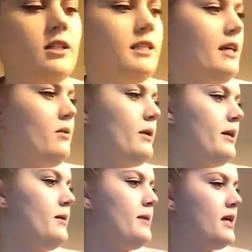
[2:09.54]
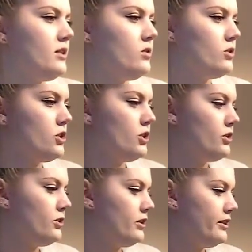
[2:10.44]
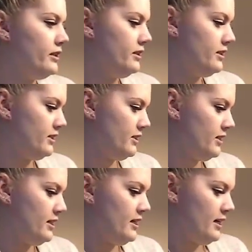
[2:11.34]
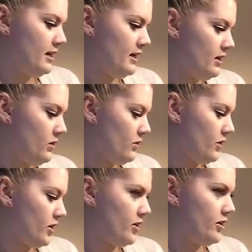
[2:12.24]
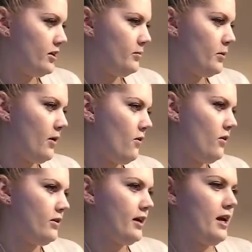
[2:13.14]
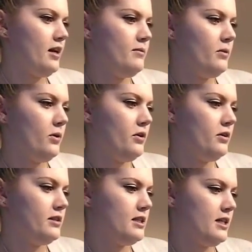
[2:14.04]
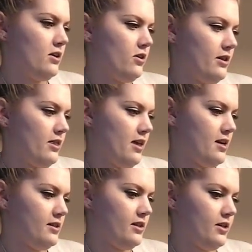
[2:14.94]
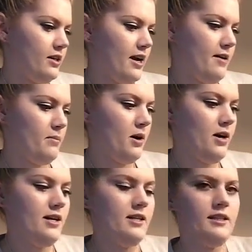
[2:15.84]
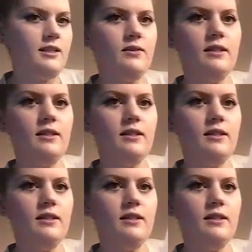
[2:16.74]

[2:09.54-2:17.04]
looks like we're gonna make a little turtle, and you are gonna learn about all the animals and all the things that are at ponds, so